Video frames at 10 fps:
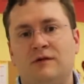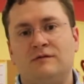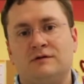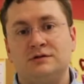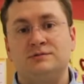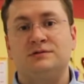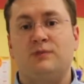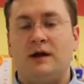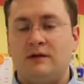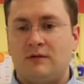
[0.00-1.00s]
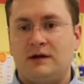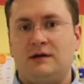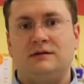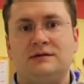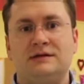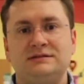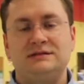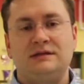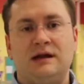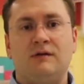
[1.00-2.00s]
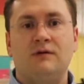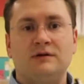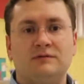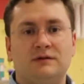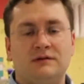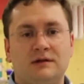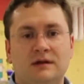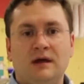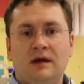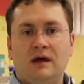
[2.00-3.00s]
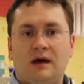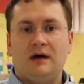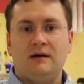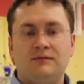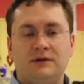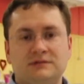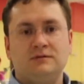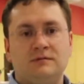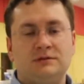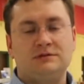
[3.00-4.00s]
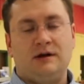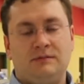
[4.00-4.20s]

over Christmas break working on this, and then I worked with the uh, principal, Mr.